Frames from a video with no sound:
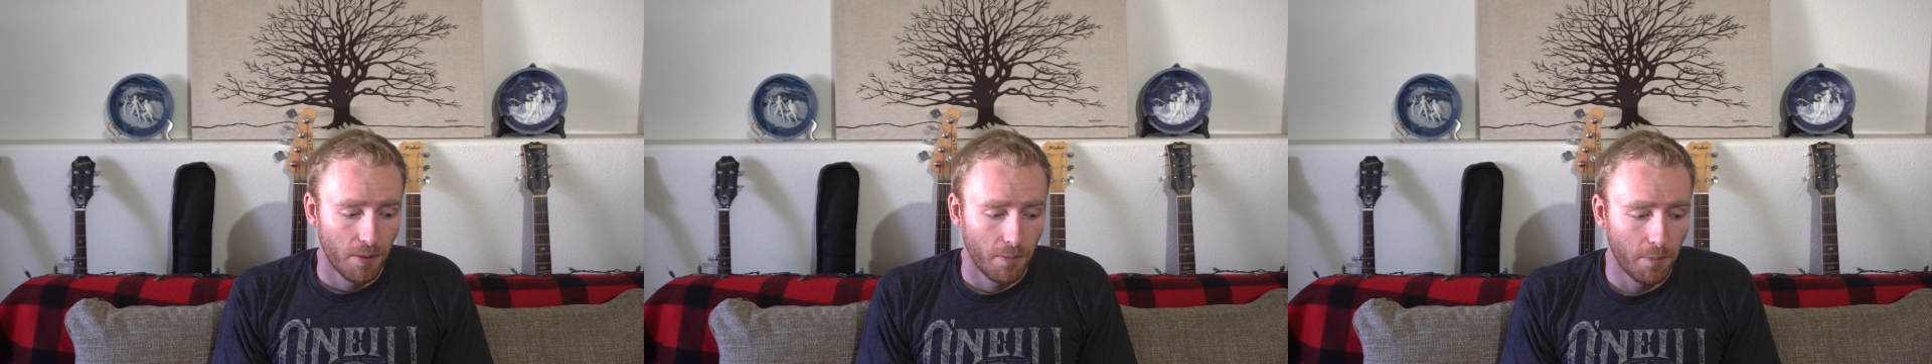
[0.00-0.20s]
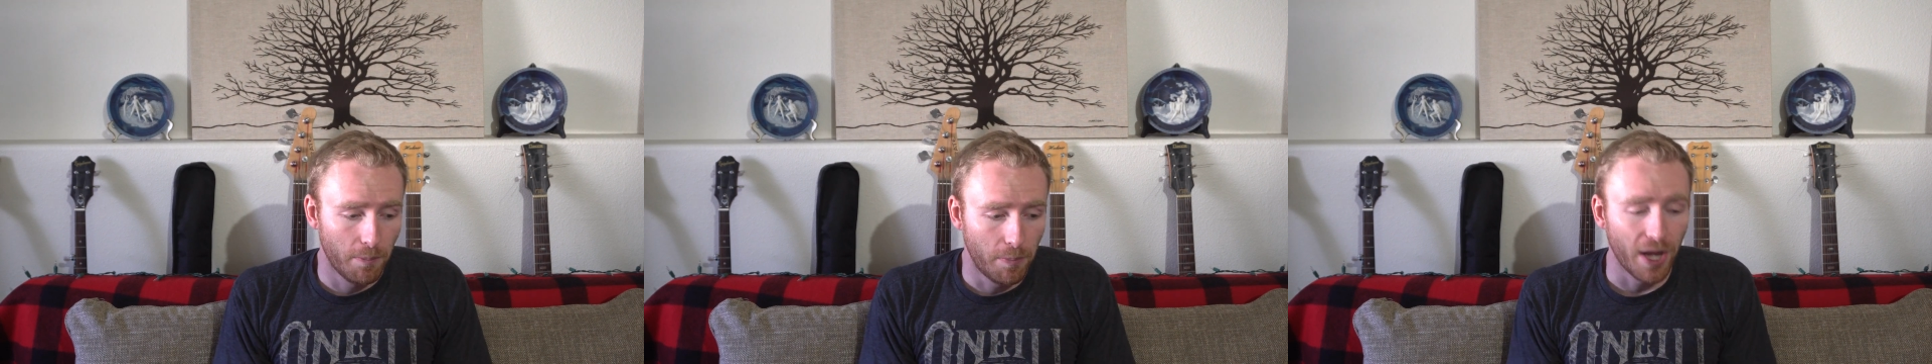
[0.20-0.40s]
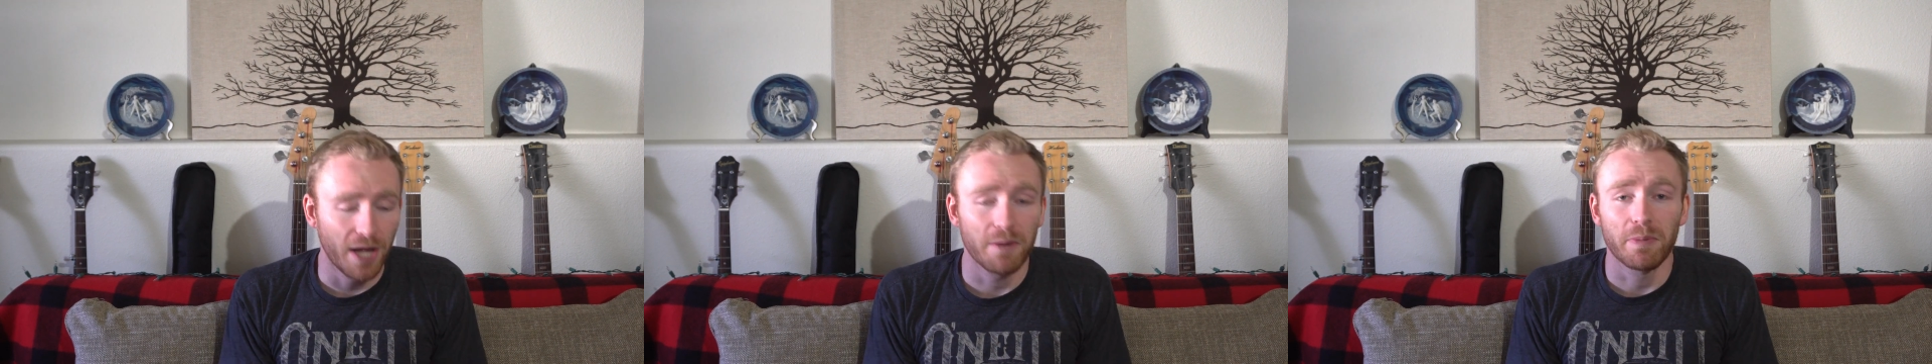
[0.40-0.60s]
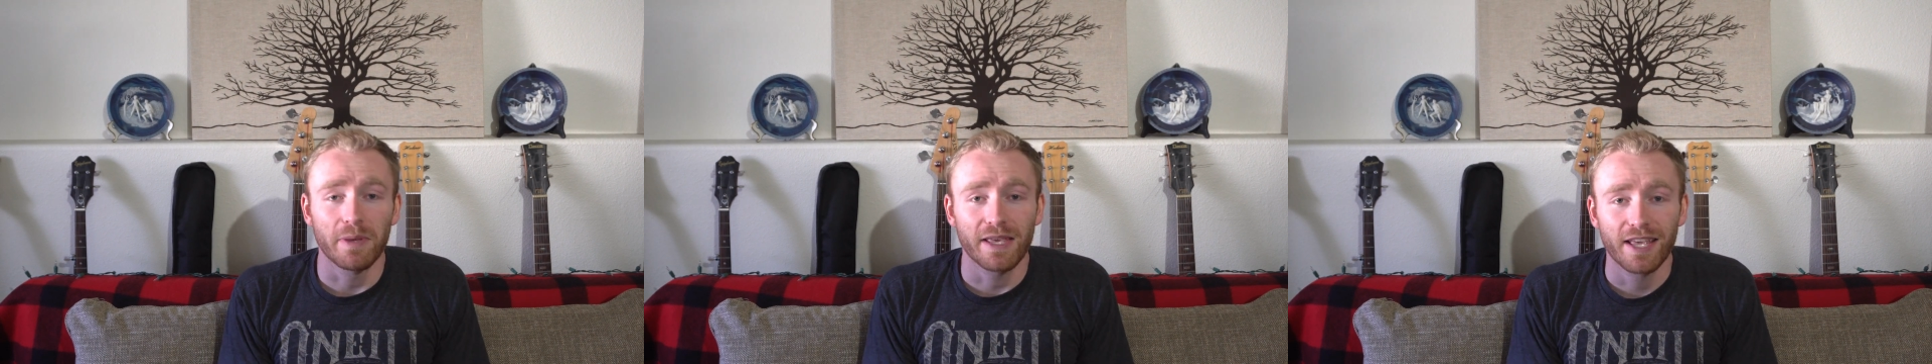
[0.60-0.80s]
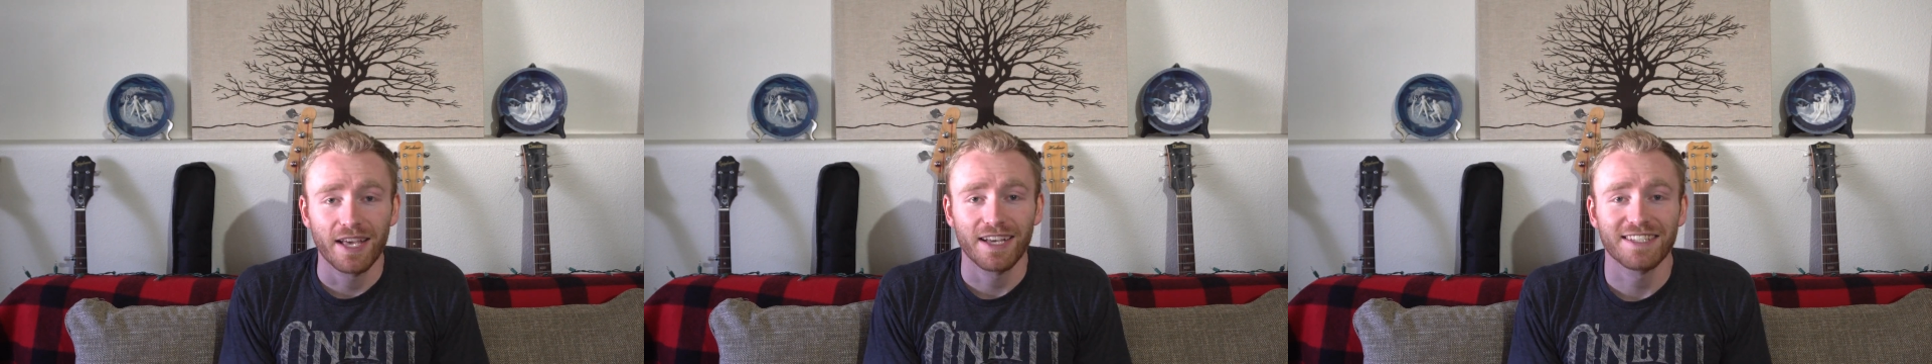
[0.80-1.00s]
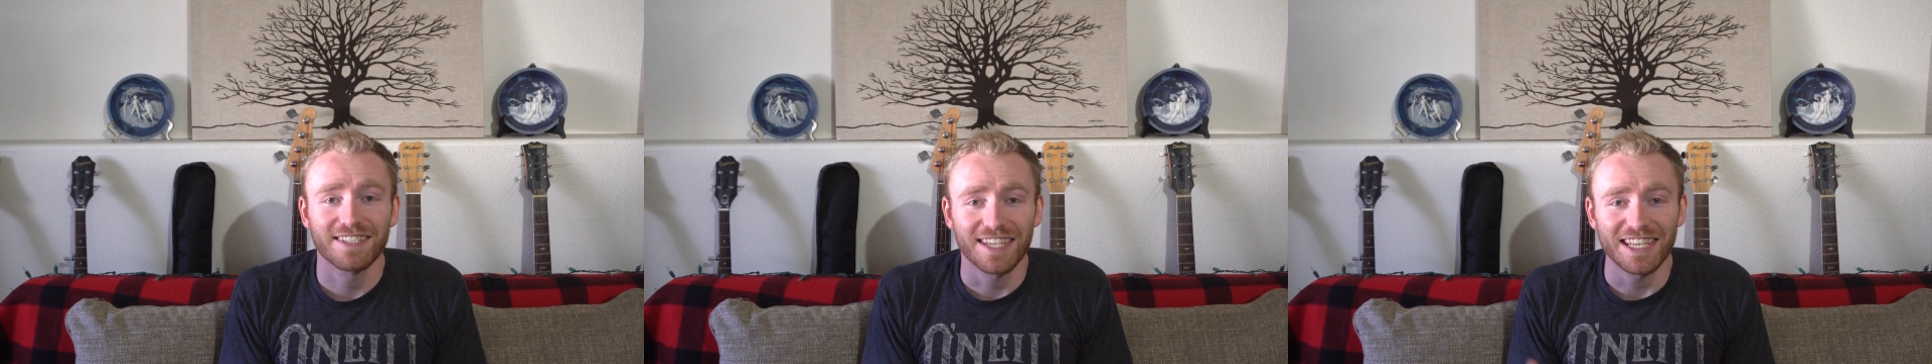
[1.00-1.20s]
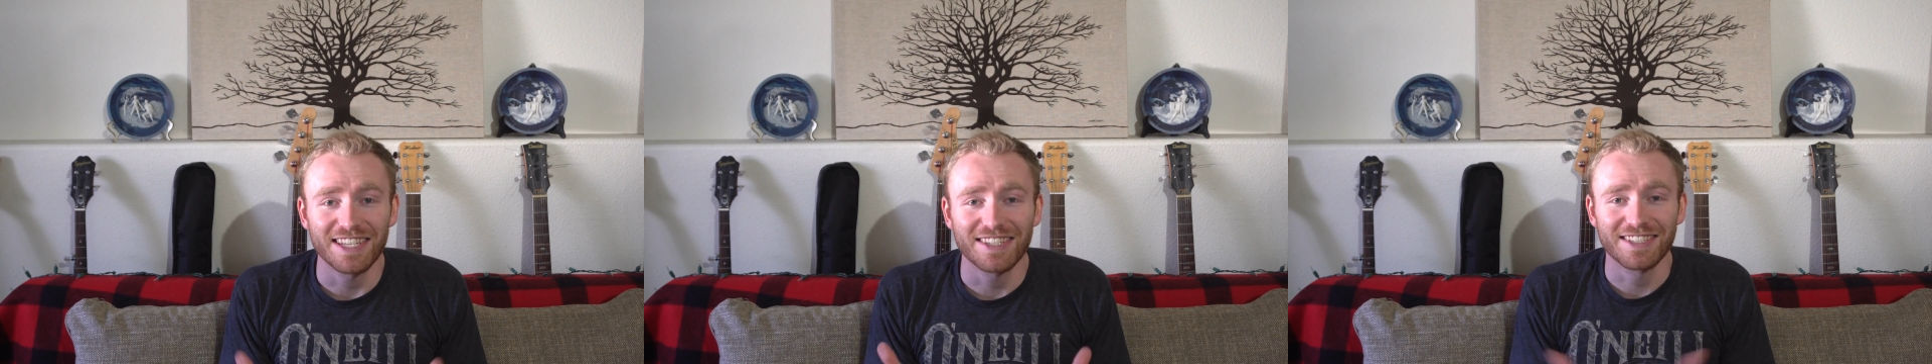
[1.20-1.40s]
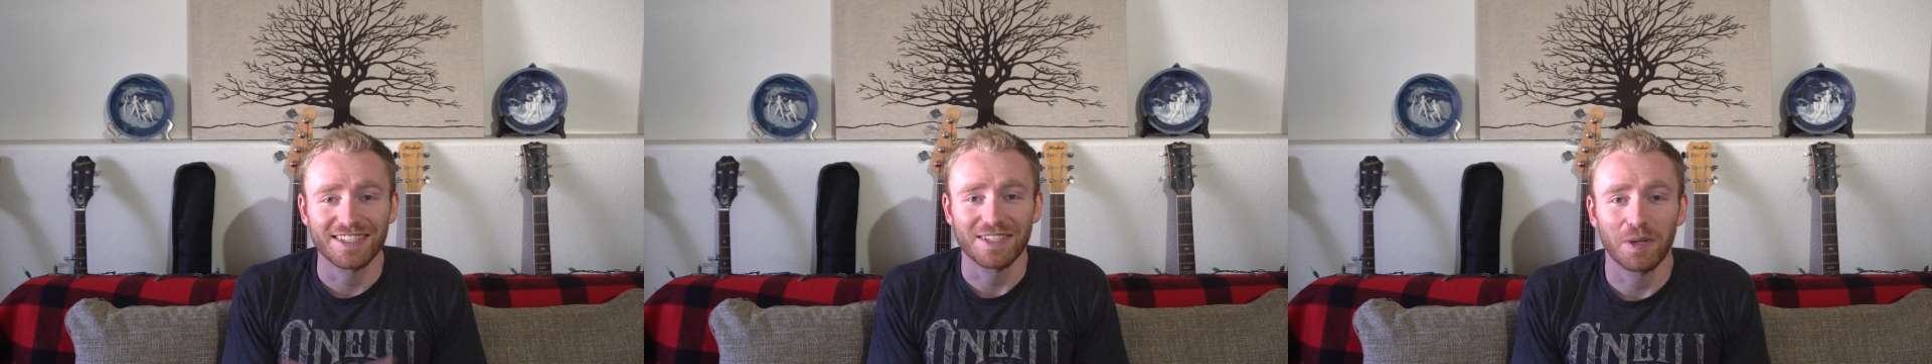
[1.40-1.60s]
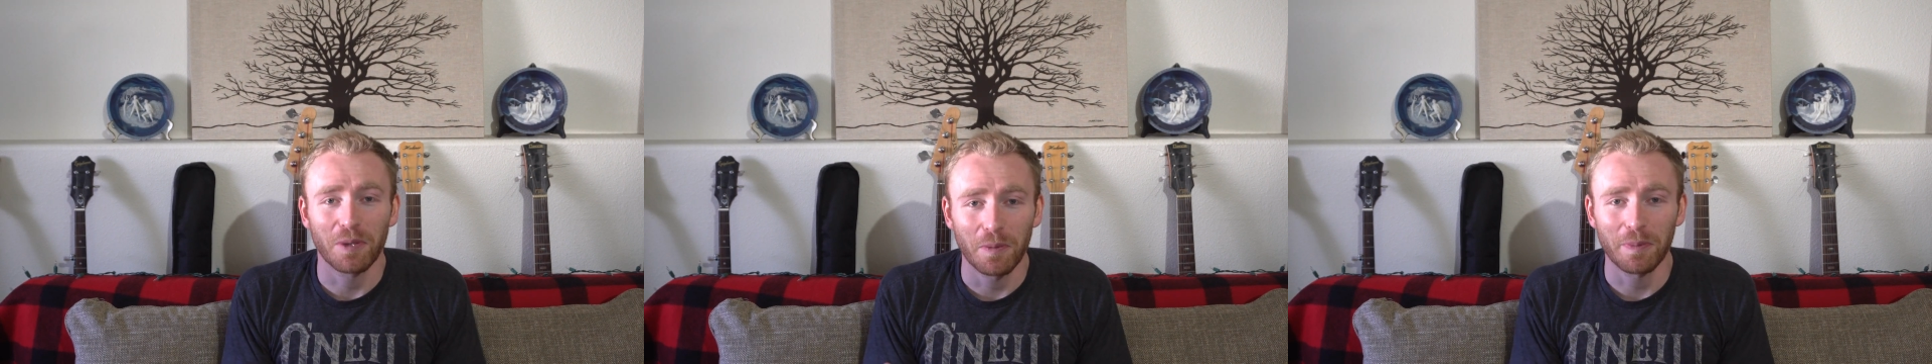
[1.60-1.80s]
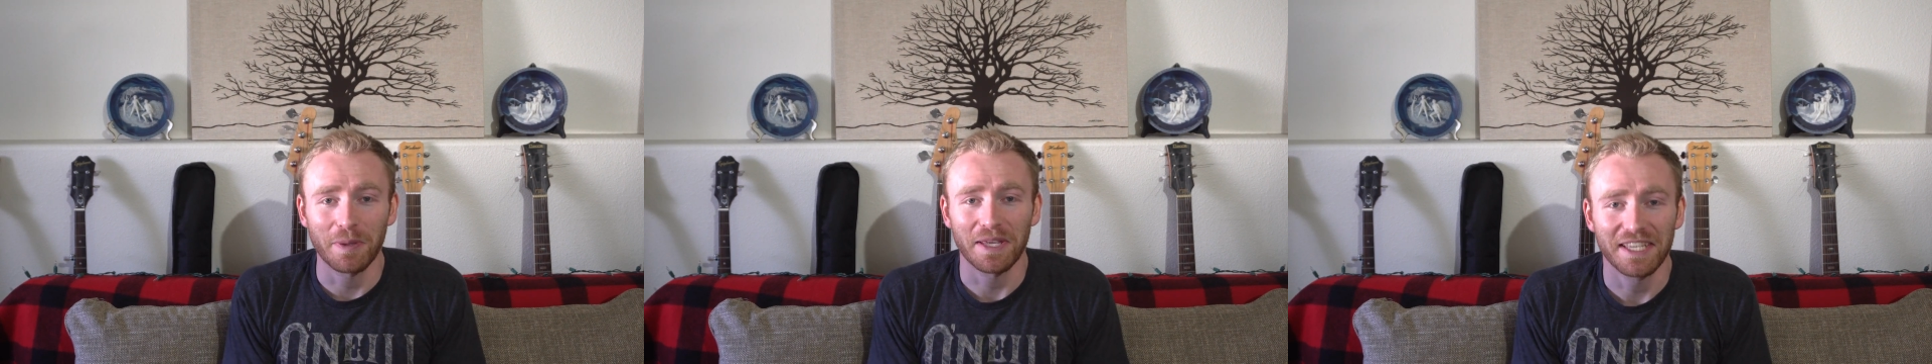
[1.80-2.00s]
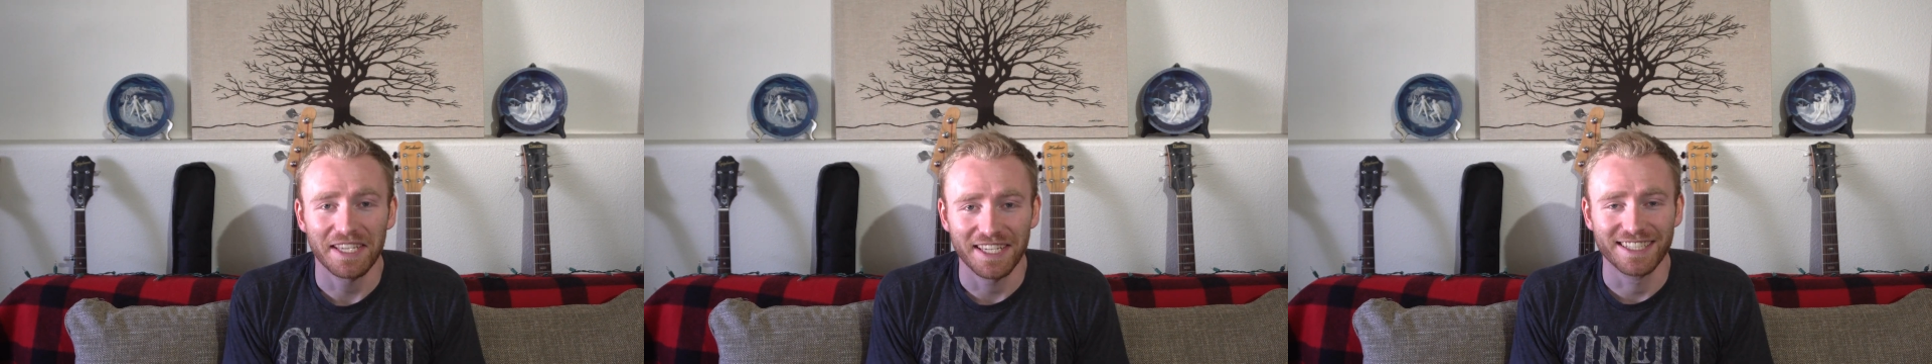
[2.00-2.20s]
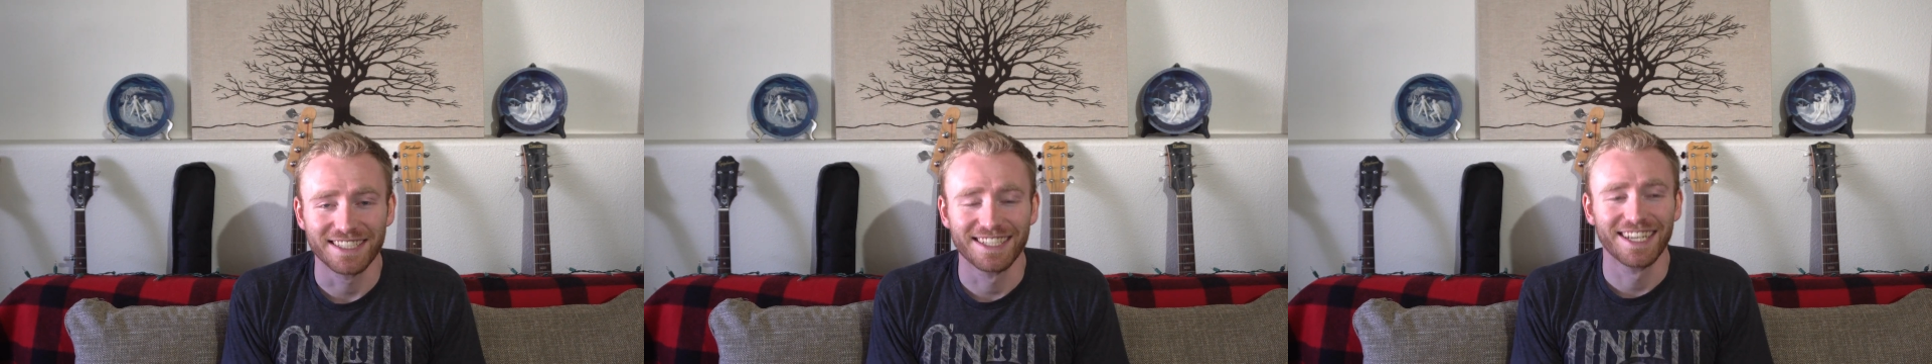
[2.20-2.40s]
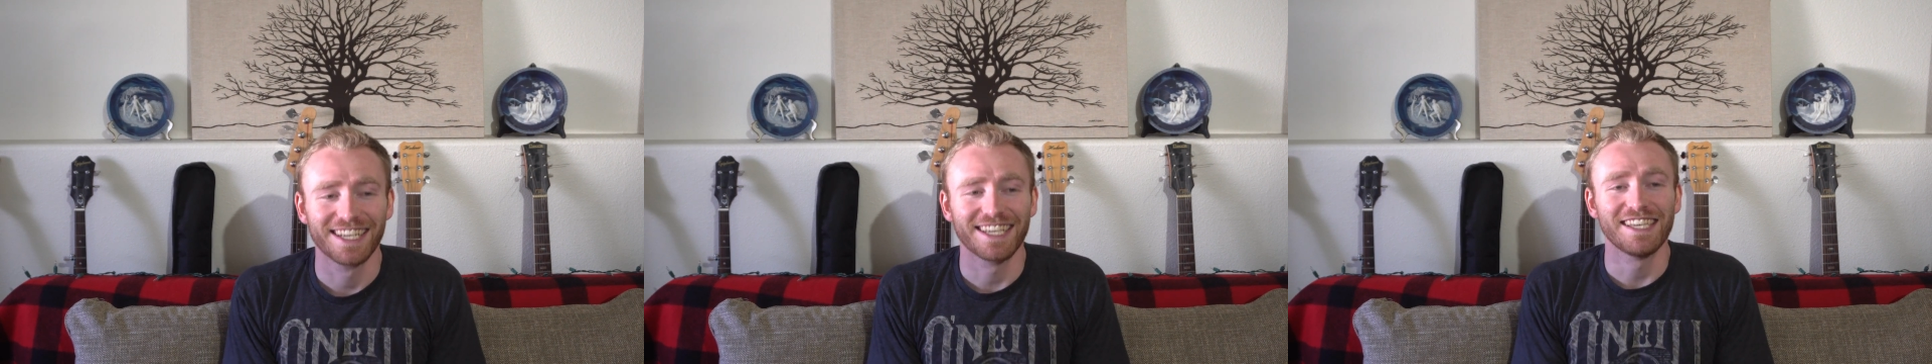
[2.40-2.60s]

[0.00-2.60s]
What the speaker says: But because he's still peeing,